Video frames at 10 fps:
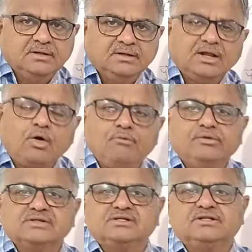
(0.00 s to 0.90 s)
Now
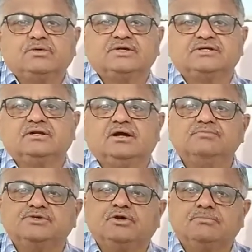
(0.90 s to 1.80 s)
obviously the question
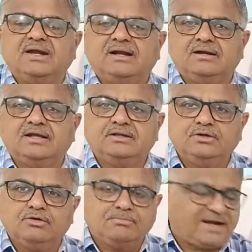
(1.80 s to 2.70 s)
comes in
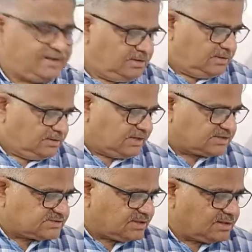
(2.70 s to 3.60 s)
your mind
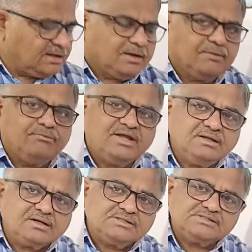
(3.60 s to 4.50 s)
that, sir, when
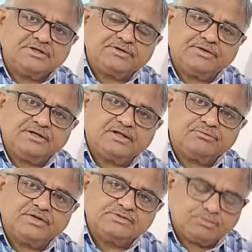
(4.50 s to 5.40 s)
the constructive
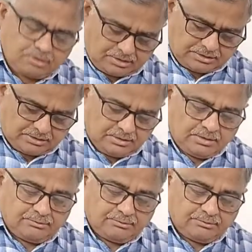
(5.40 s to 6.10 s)
interference would occur,